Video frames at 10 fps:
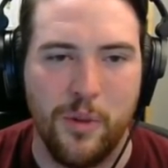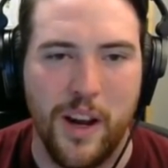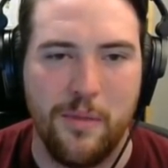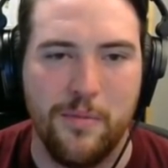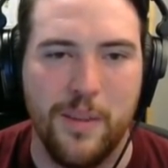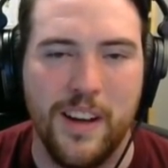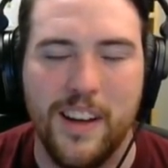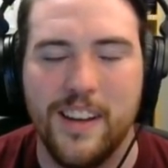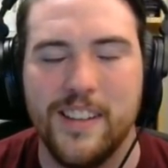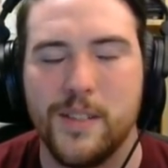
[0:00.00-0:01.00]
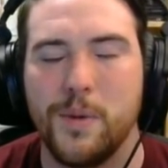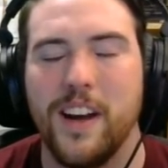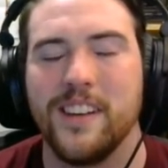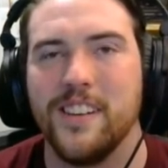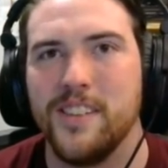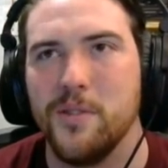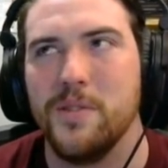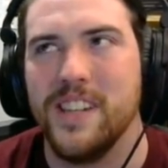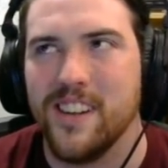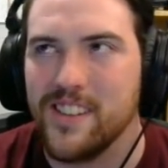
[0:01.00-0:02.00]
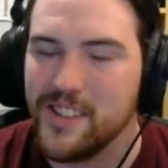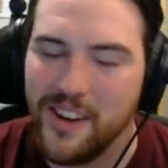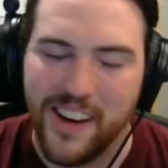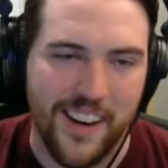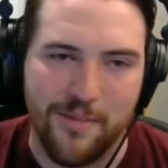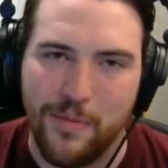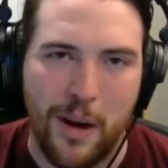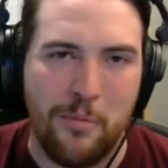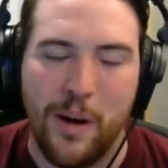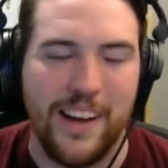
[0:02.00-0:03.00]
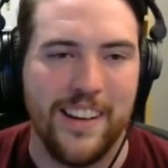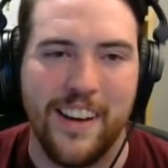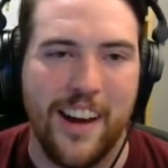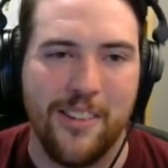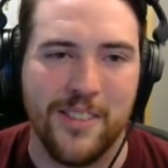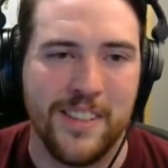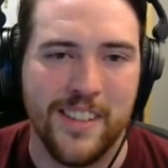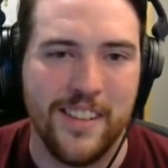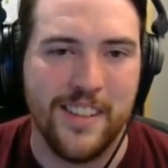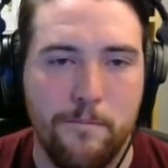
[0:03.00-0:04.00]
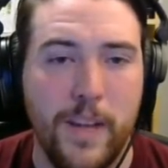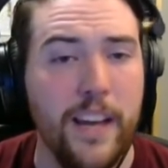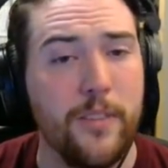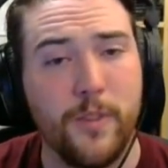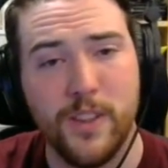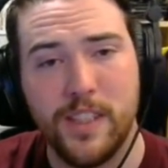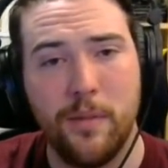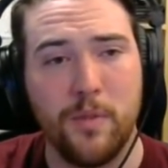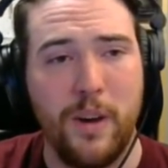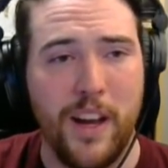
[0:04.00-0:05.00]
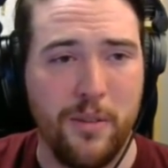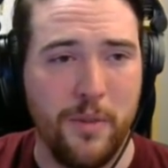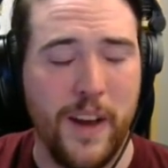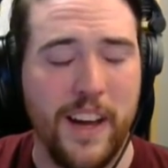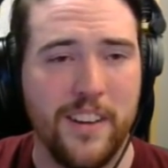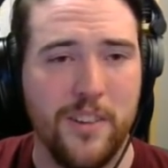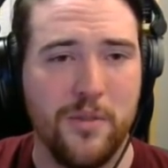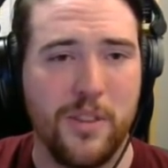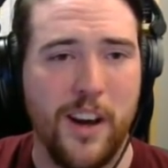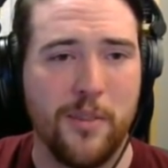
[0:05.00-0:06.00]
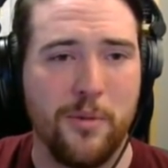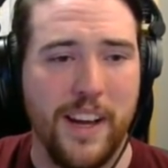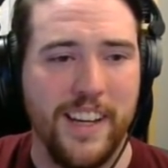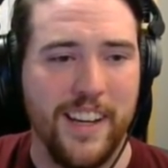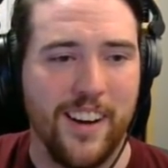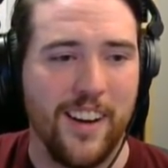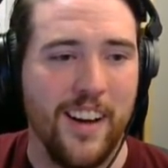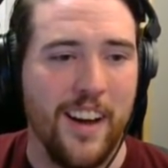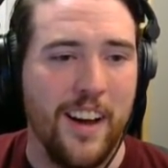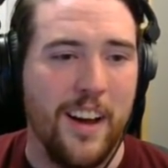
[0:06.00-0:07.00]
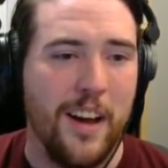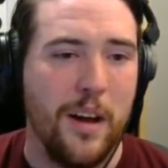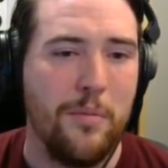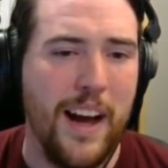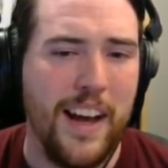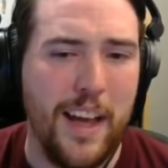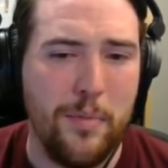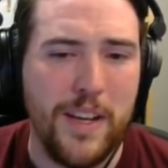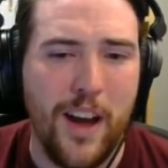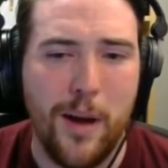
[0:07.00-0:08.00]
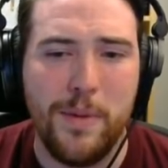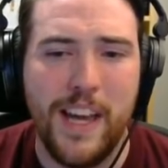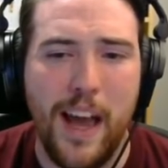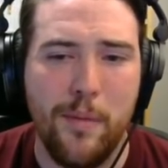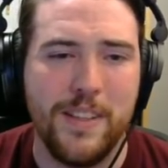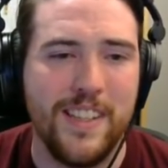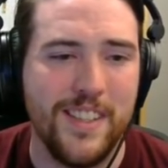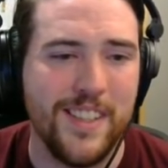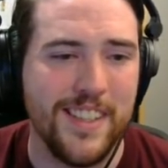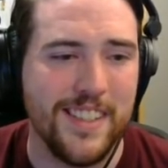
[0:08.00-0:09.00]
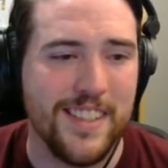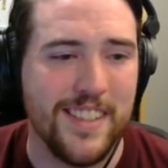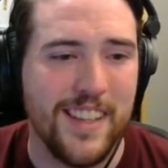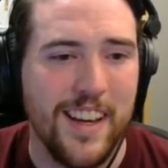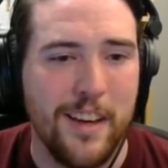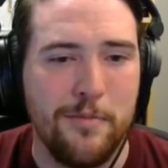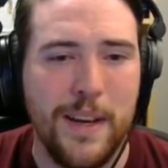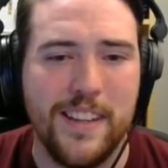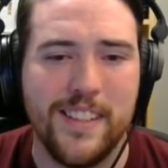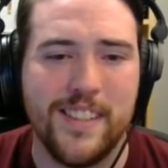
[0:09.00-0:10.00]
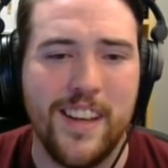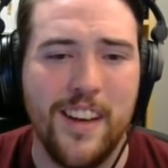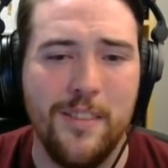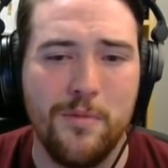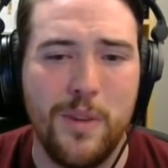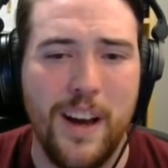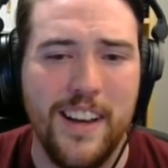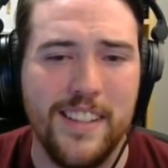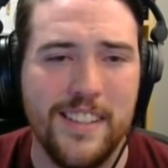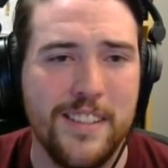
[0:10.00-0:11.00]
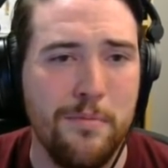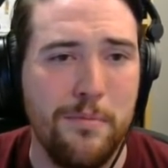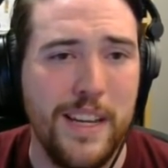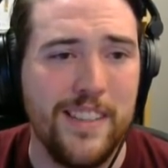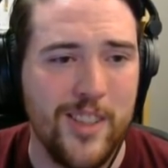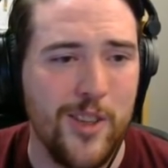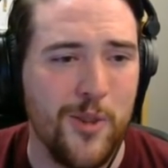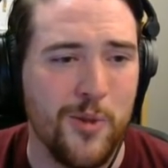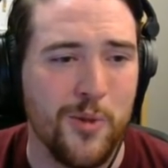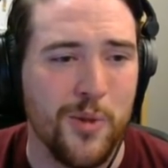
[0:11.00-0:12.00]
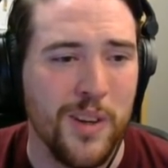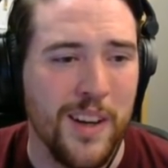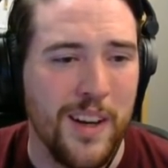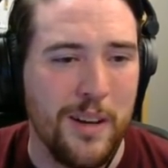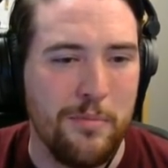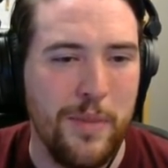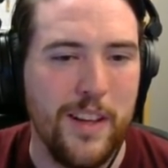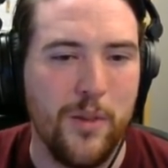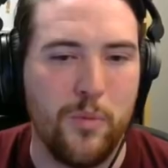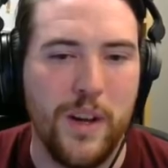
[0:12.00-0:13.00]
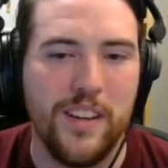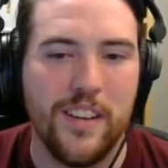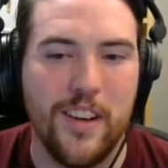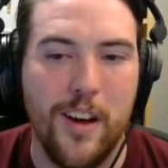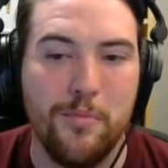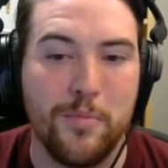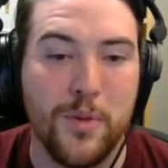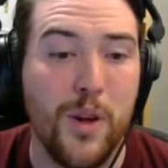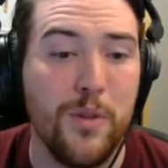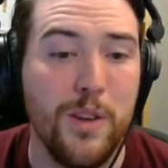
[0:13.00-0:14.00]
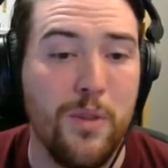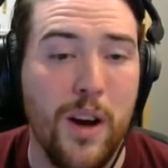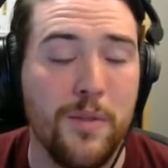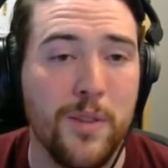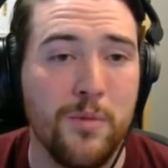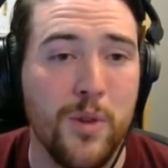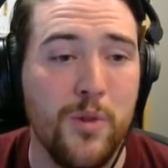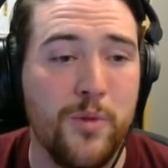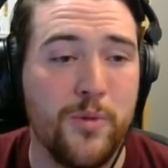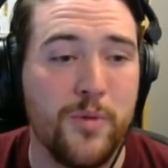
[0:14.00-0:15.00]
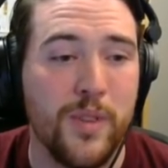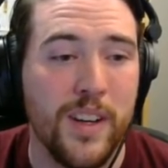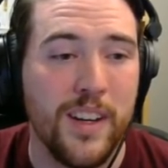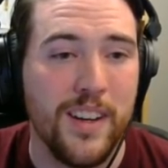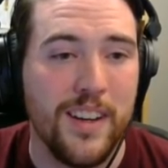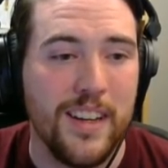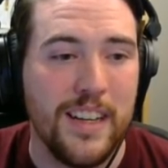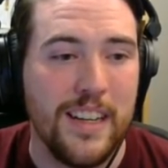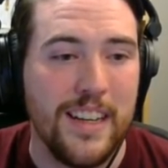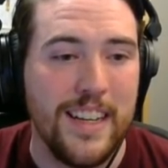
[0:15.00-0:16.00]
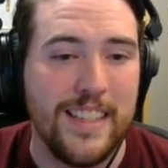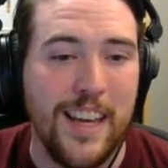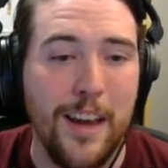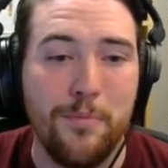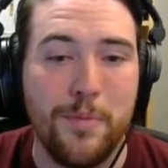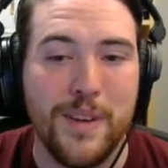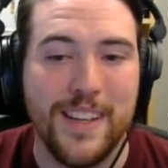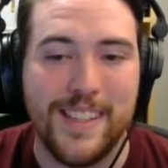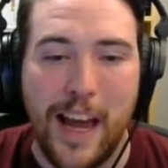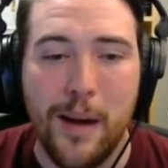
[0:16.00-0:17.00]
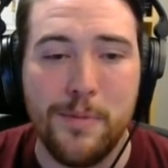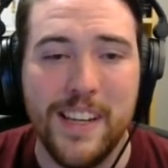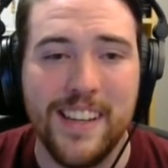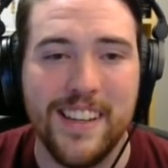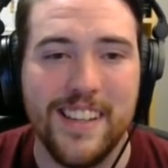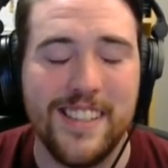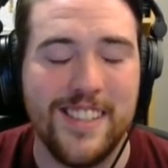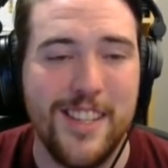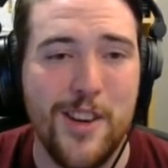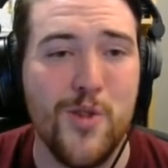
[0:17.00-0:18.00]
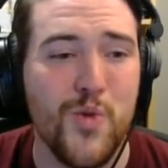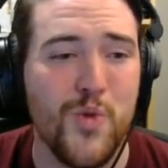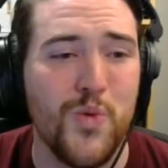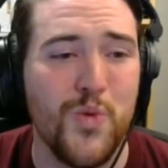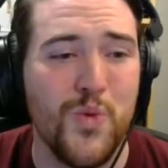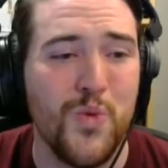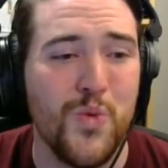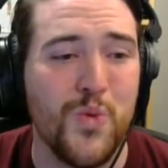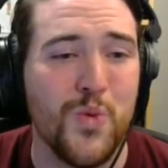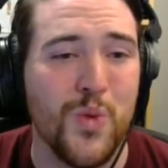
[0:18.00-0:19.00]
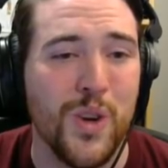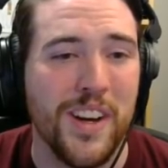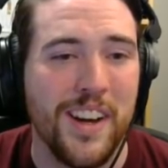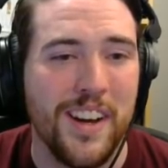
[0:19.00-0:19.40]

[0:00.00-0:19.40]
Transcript: what I'm trying to do here, so I, I'm, I'm waiting it out. Hey, first time in a while we've had a new cutaway here. My hippity hobby habitations! May the sun rise to meet you! May the wind not blow you off the roof! It's hip, it's happening, it's you!